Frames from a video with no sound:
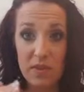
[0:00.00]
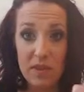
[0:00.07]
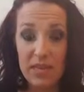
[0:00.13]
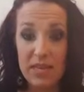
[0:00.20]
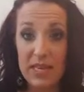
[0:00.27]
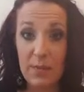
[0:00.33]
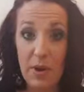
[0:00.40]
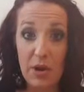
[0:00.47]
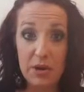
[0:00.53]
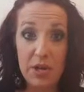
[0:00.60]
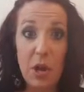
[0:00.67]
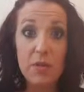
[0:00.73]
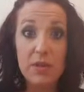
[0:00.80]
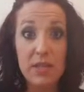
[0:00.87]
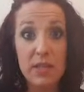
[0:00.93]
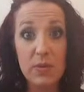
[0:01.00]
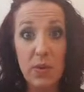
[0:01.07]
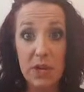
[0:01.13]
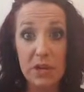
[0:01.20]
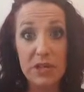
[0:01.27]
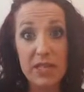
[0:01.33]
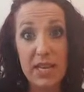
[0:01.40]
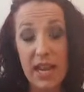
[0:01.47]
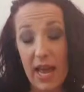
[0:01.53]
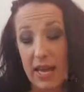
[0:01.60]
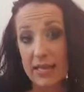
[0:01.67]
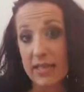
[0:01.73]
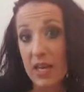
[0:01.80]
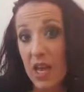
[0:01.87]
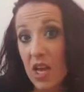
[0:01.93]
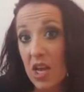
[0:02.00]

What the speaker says: the same undertones as what your skin has.